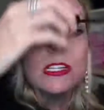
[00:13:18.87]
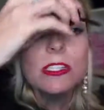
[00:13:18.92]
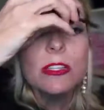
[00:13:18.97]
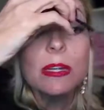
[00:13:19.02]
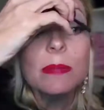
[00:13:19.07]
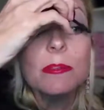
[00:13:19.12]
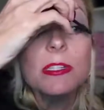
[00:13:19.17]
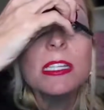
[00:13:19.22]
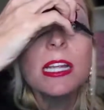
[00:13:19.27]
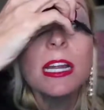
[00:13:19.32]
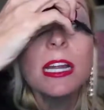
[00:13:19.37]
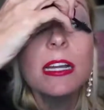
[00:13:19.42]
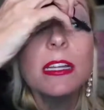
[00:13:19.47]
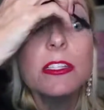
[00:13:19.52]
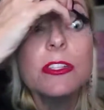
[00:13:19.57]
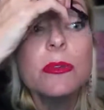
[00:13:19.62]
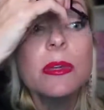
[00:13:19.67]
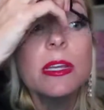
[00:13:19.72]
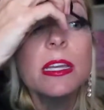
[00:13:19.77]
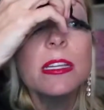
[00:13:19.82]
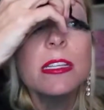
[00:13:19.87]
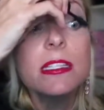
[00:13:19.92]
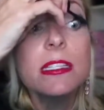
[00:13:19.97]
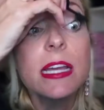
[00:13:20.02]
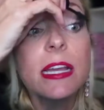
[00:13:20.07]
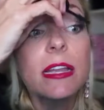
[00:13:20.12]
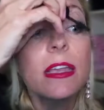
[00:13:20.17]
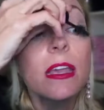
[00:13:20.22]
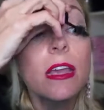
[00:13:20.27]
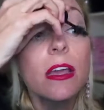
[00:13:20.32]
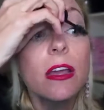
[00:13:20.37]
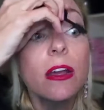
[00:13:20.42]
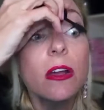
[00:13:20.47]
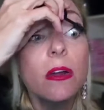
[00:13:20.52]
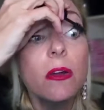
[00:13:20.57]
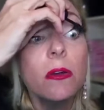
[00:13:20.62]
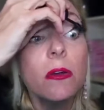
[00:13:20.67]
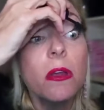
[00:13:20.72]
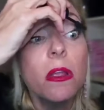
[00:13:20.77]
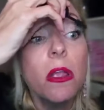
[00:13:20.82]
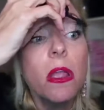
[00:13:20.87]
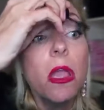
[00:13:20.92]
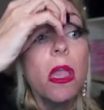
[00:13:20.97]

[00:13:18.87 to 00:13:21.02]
So I'm just kind of doing a second coat